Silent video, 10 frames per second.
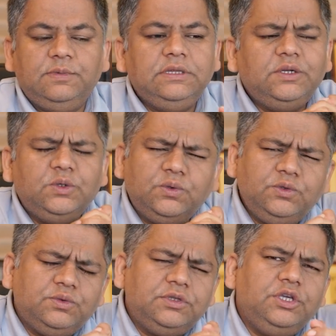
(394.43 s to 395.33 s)
But then
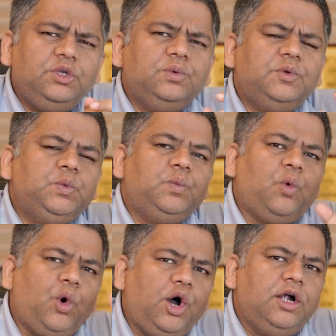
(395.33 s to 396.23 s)
don't you think you would
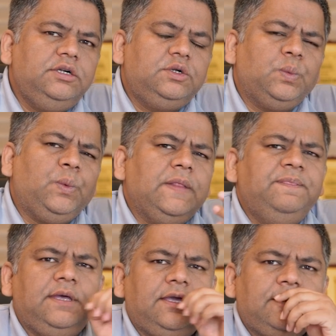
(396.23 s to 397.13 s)
want
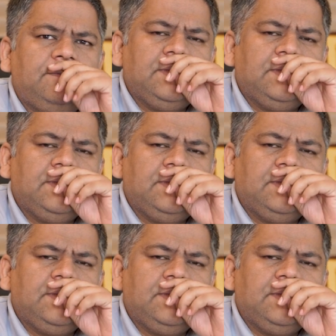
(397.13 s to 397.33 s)
one thing?